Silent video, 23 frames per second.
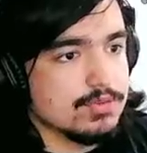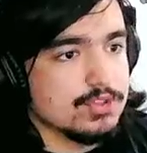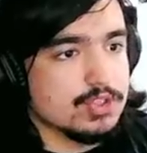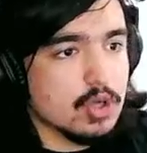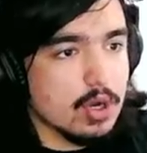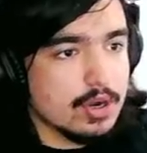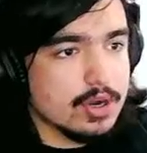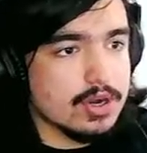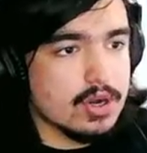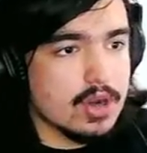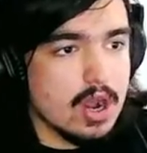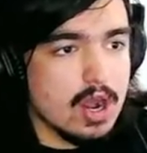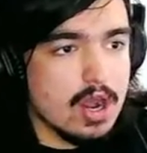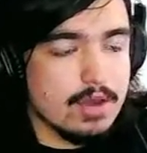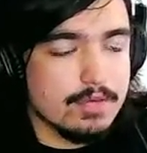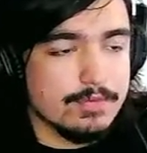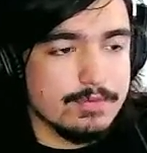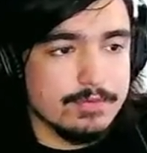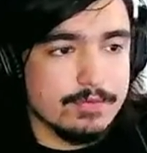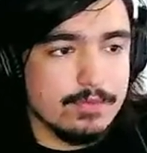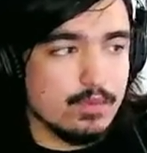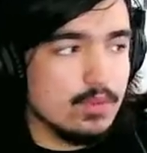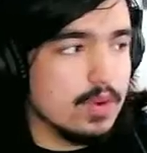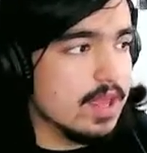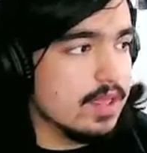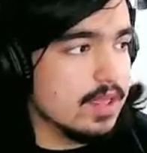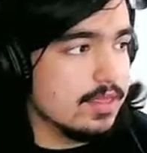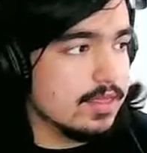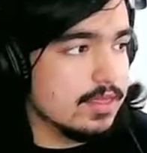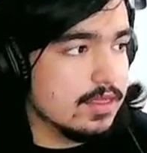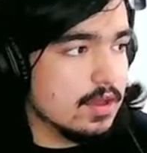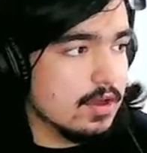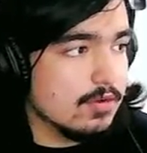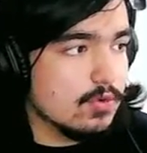started off
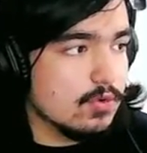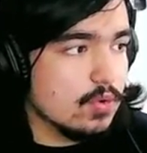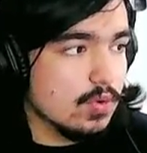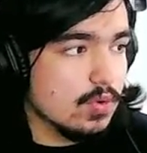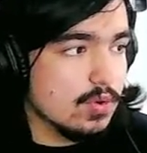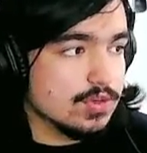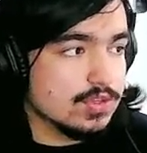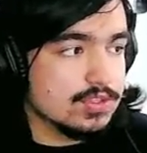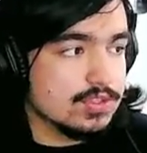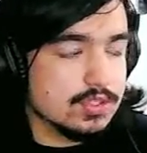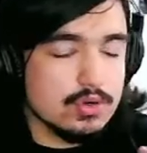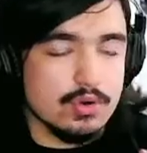with, of course,